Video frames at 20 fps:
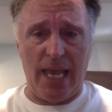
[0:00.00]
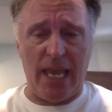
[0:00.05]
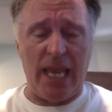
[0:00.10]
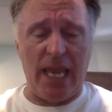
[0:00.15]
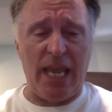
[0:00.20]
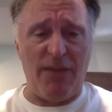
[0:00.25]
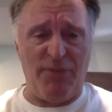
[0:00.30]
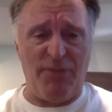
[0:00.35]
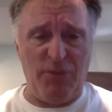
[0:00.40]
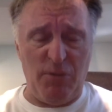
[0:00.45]

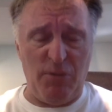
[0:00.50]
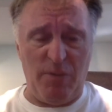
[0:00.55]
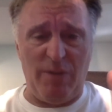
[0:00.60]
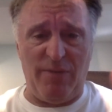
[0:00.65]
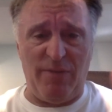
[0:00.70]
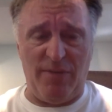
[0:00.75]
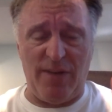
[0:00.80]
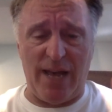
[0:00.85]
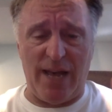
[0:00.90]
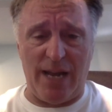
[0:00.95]
If you've been
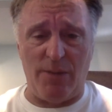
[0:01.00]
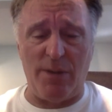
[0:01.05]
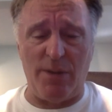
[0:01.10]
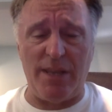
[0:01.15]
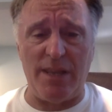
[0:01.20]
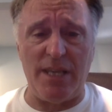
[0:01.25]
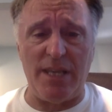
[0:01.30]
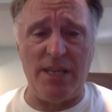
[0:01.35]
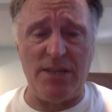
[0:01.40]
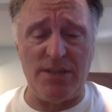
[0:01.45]

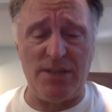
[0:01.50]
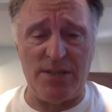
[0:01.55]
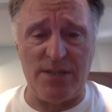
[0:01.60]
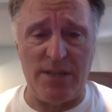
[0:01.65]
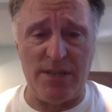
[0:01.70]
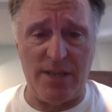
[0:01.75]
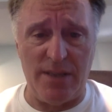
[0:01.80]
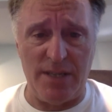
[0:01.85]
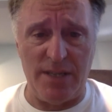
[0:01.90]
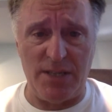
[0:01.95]
following
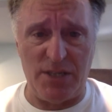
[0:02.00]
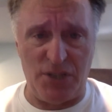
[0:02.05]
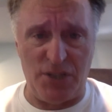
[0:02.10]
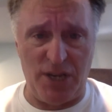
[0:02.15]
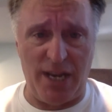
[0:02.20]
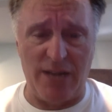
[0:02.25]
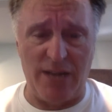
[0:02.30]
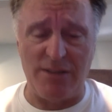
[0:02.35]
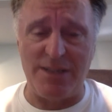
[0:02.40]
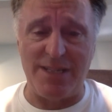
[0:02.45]
this
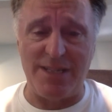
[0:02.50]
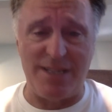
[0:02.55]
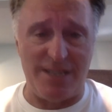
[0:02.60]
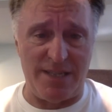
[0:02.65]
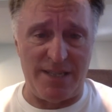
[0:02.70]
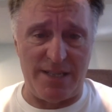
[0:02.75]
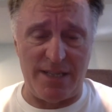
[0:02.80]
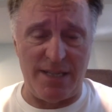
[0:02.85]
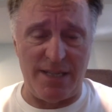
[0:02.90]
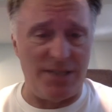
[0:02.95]
channel
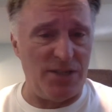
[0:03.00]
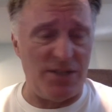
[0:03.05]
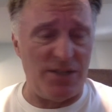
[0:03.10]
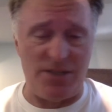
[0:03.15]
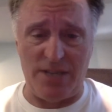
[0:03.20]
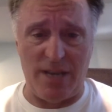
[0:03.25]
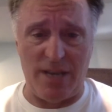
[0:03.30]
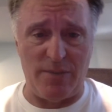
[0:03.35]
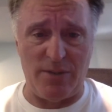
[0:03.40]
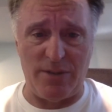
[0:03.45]
since its
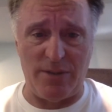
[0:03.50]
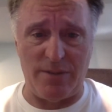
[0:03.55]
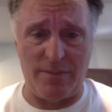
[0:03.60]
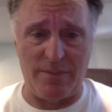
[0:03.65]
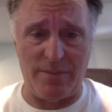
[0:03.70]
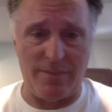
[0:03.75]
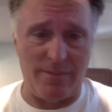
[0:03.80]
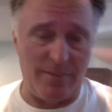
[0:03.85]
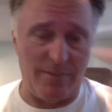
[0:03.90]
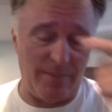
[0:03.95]
inception,
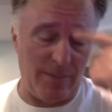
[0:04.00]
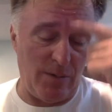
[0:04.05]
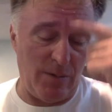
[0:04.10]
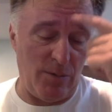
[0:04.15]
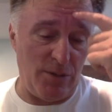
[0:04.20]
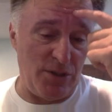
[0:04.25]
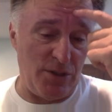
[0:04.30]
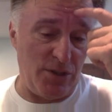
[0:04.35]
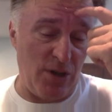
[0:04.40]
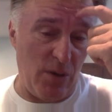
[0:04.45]

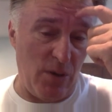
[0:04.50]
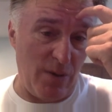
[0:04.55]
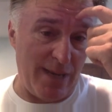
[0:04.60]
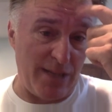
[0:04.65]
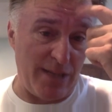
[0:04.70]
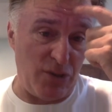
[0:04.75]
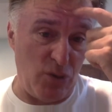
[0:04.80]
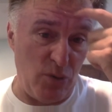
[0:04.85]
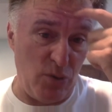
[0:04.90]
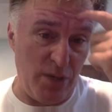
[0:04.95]
which is going
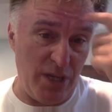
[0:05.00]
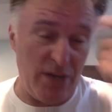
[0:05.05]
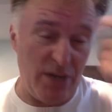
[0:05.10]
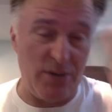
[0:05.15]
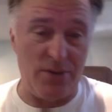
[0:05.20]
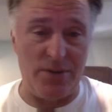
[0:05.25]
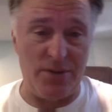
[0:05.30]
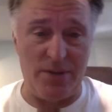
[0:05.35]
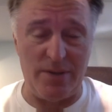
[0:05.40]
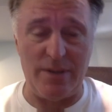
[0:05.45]
on 2
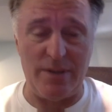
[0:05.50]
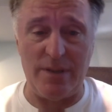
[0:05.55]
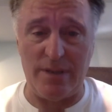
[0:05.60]
years,